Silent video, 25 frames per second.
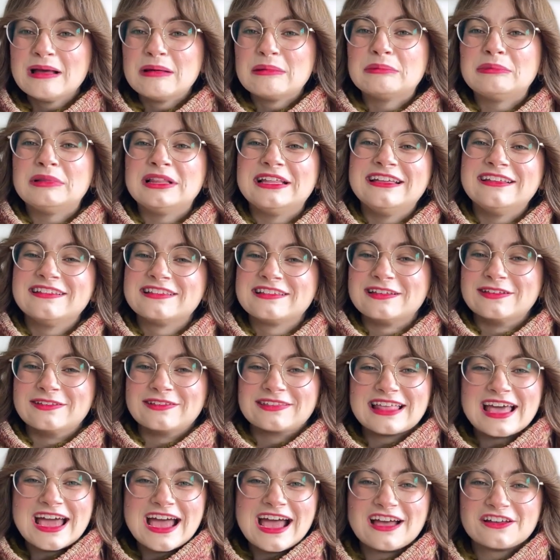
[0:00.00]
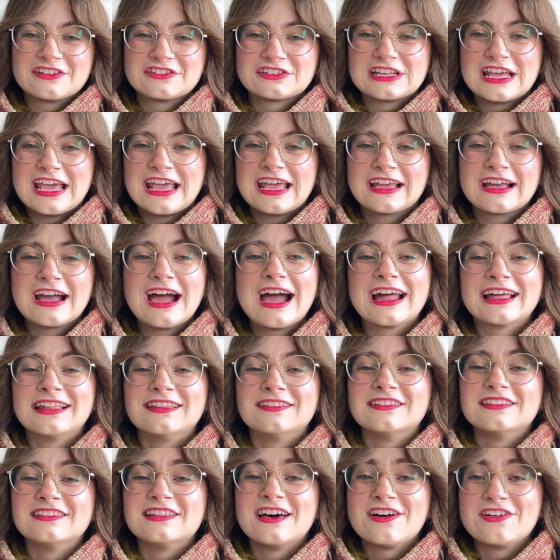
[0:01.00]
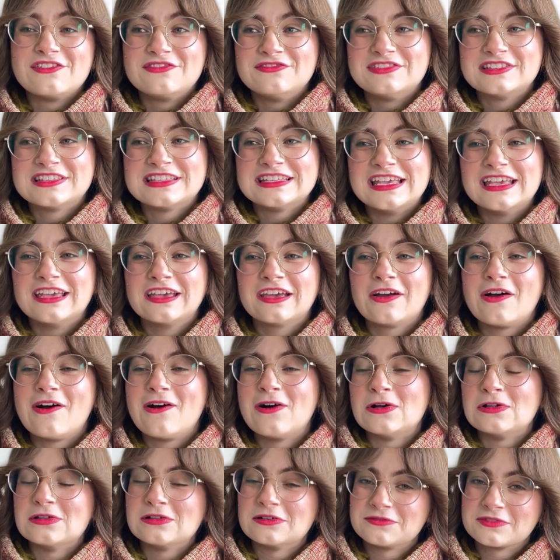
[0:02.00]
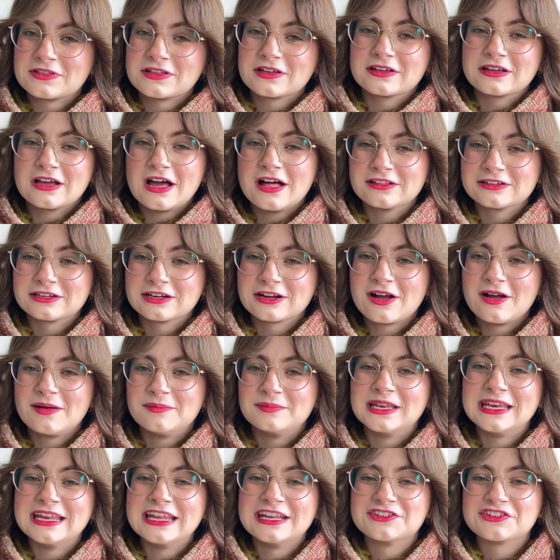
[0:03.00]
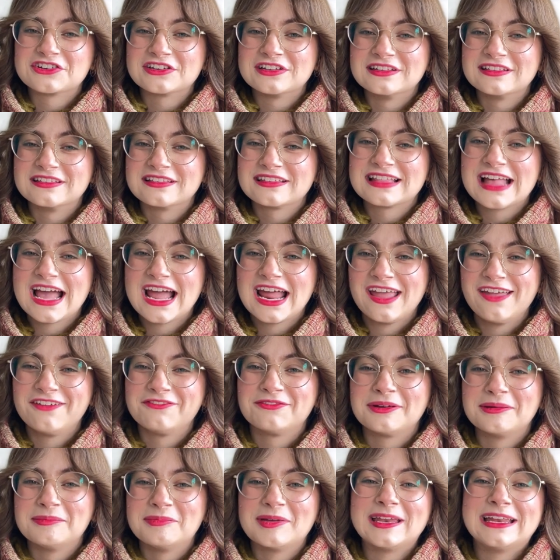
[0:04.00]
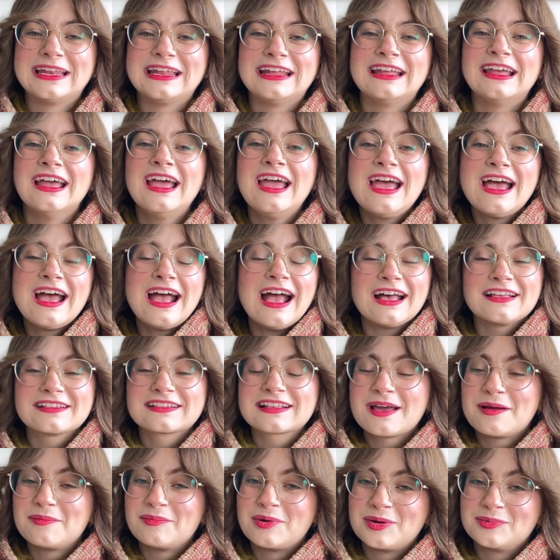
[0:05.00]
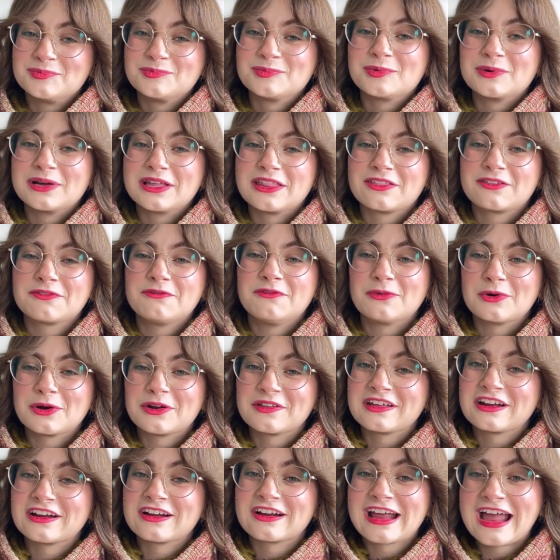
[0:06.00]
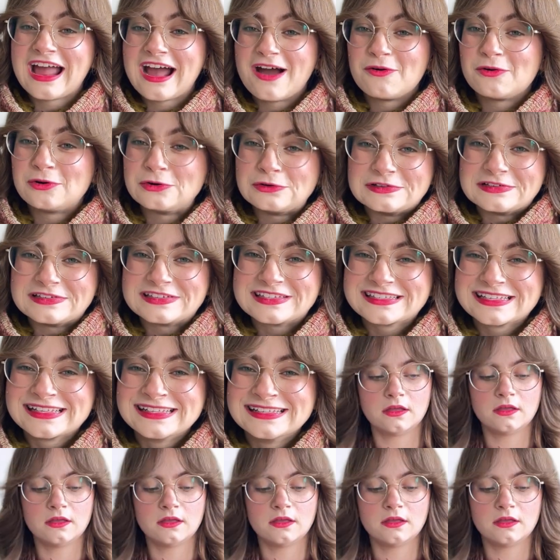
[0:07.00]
Please use the hashtag. I love seeing all of the color combinations that everybody has come up with for their cowls.